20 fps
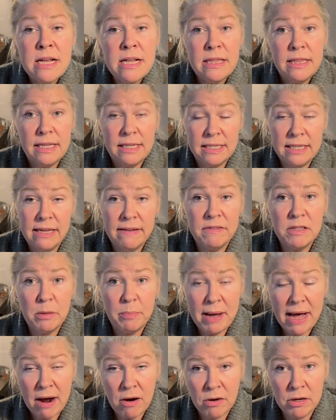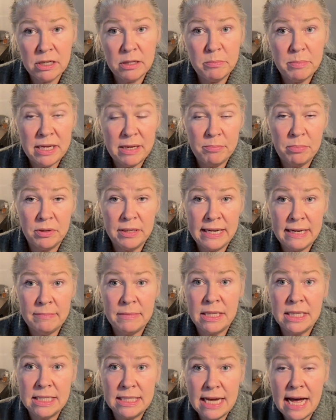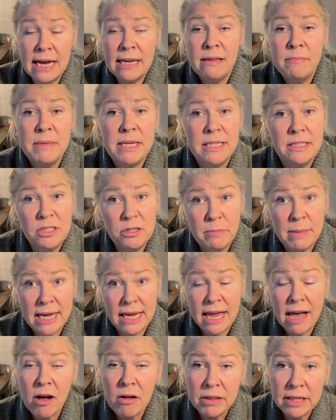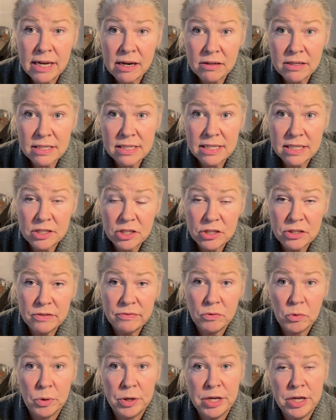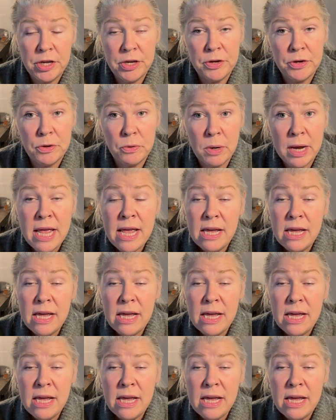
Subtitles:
This gives the power to the people named in the document to make healthcare decisions for you